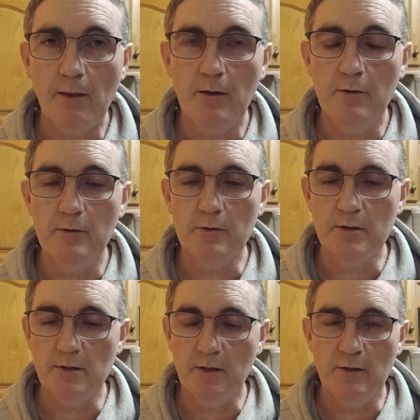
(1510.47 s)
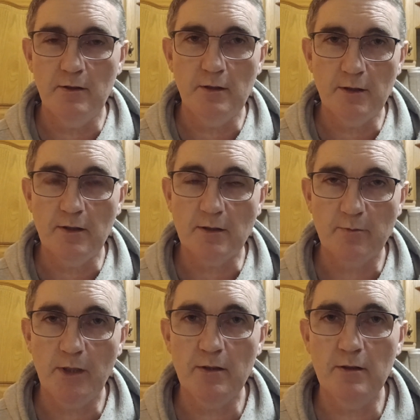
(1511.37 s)
Because in a near-death
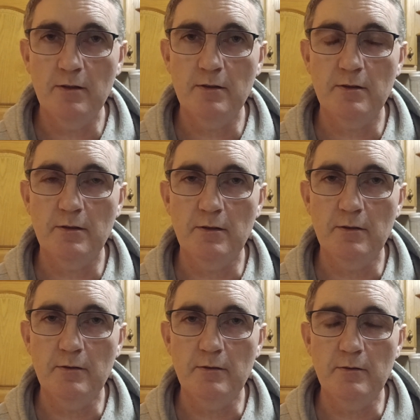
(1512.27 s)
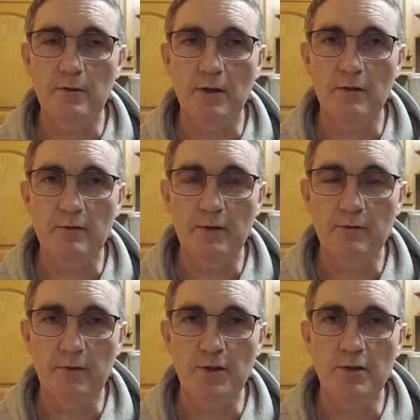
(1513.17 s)
experience, you have
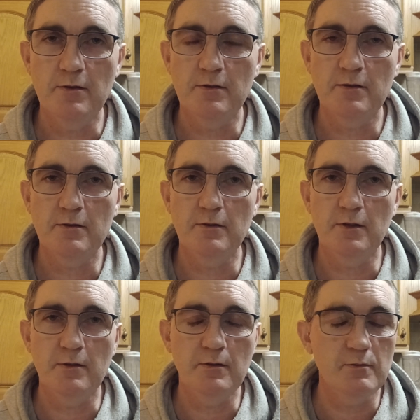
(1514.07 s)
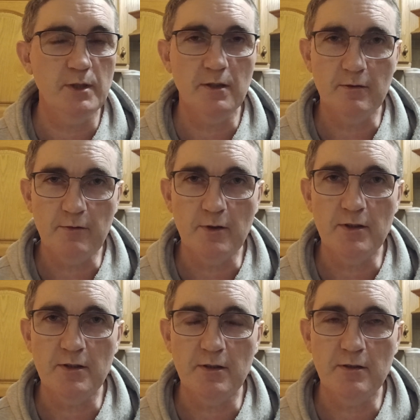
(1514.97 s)
visions, you may hear
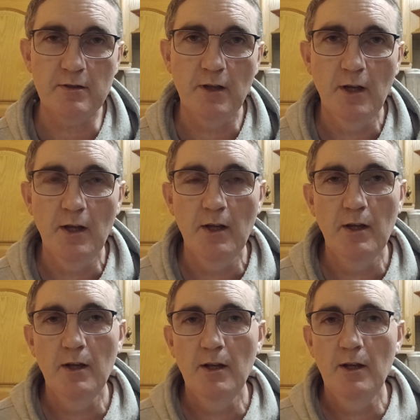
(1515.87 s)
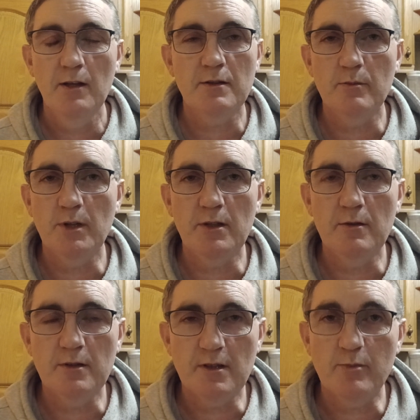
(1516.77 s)
voices. Somebody who
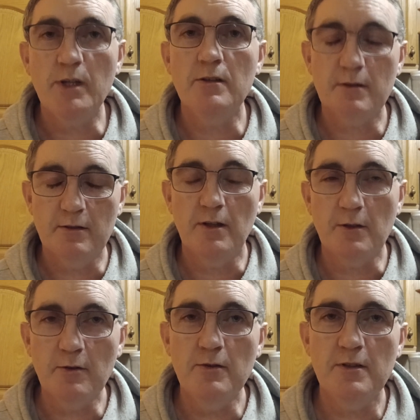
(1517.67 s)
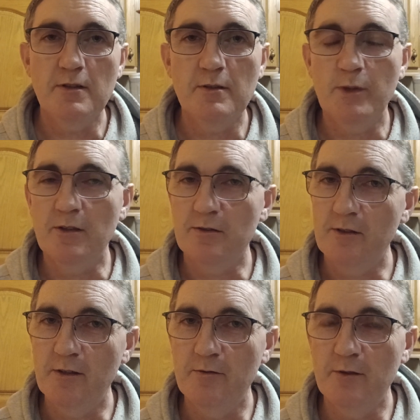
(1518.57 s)
is experiencing psychosis may also
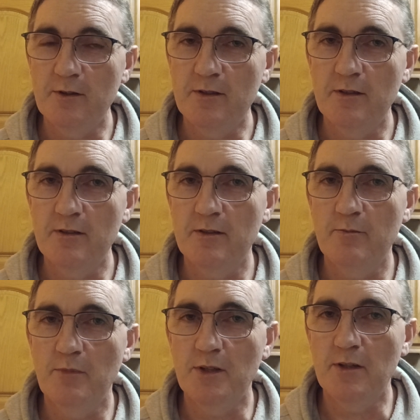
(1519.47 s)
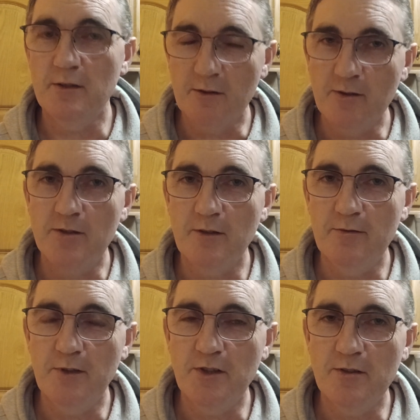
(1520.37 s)
hear voices, and also have
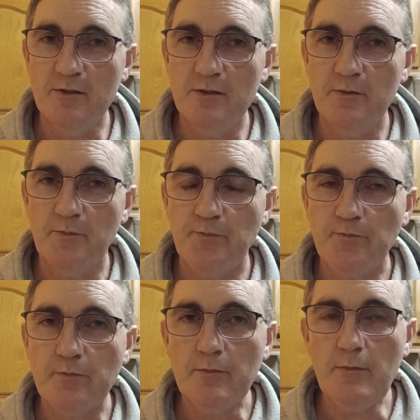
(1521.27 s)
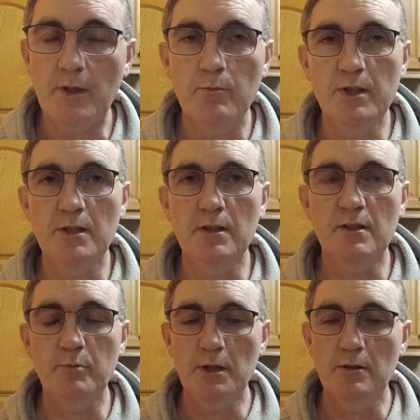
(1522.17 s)
visions. But the
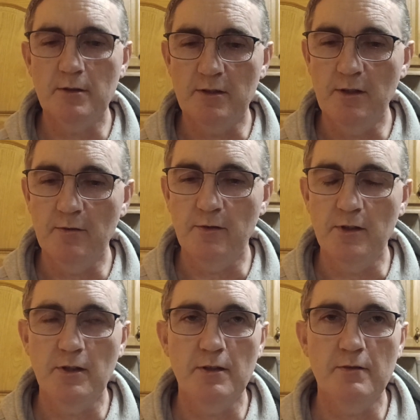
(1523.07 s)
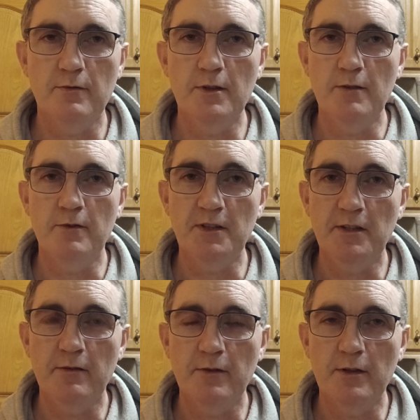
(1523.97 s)
experience is different. It's very, very
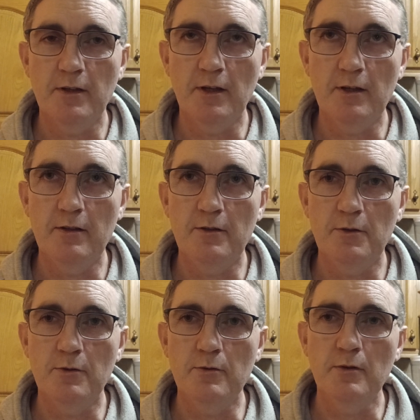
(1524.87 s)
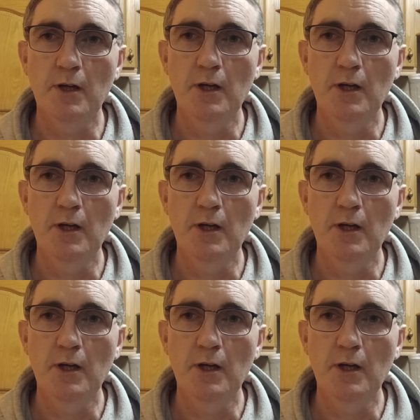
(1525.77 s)
different. I know